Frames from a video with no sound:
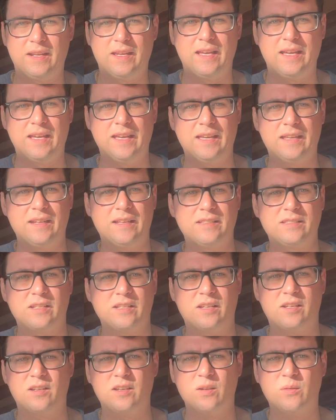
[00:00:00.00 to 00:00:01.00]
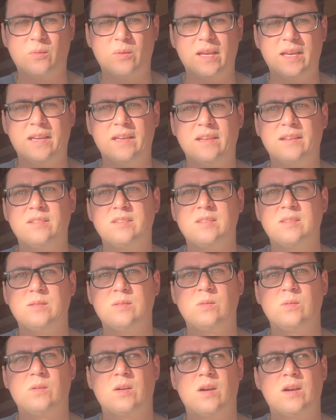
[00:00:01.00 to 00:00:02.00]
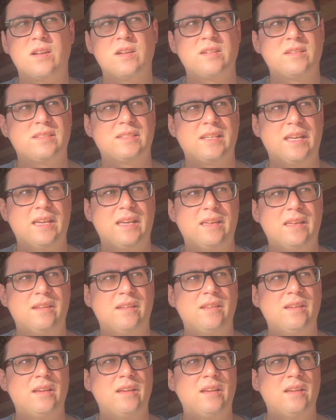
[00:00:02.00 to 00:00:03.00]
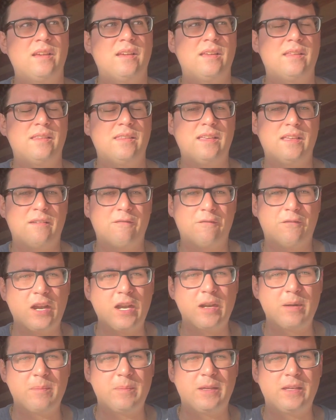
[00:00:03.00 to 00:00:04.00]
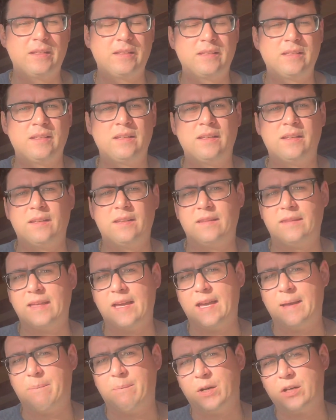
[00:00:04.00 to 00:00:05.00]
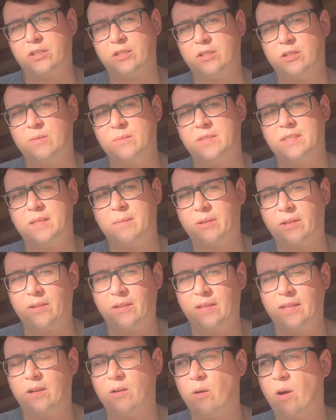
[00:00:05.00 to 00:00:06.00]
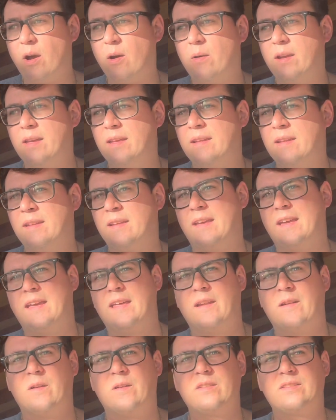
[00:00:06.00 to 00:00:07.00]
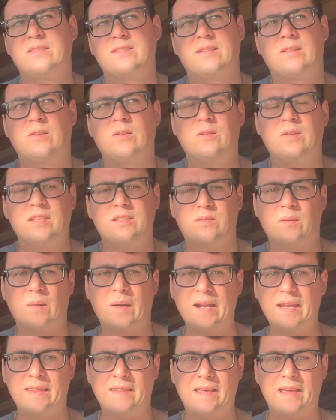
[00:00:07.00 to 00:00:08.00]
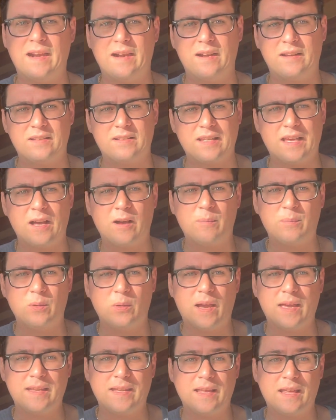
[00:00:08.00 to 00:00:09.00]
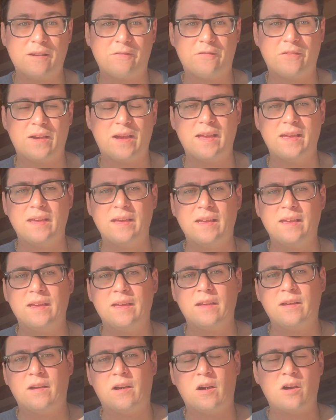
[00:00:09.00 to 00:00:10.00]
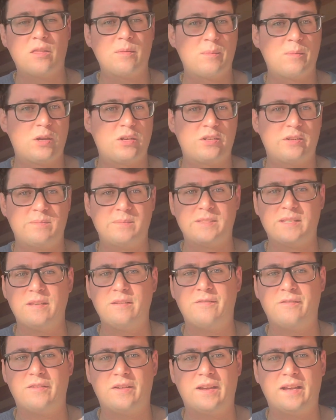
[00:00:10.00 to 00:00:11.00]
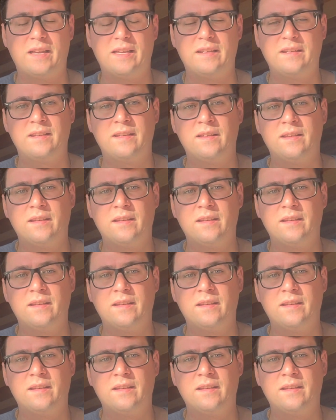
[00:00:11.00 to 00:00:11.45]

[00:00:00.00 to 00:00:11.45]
and it's a good way to understand the environment that mushrooms typically grow in, and also he's right there to help you identify all the mushrooms that you find.